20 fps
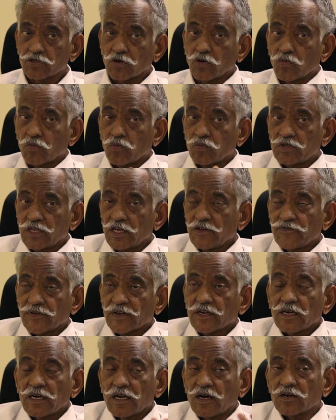so they
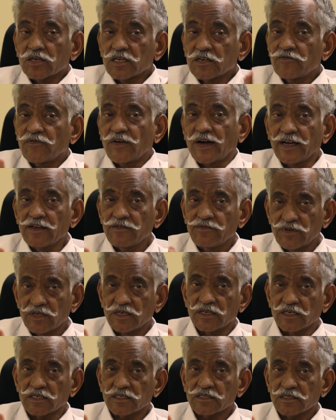figured out in 5
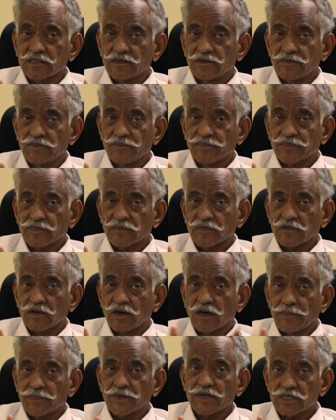years,
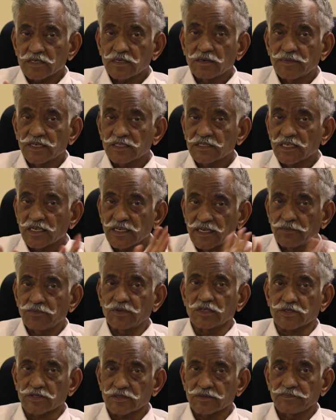operational budget
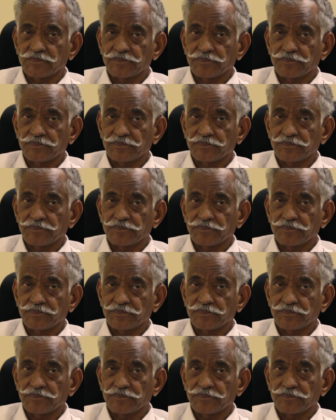doubles.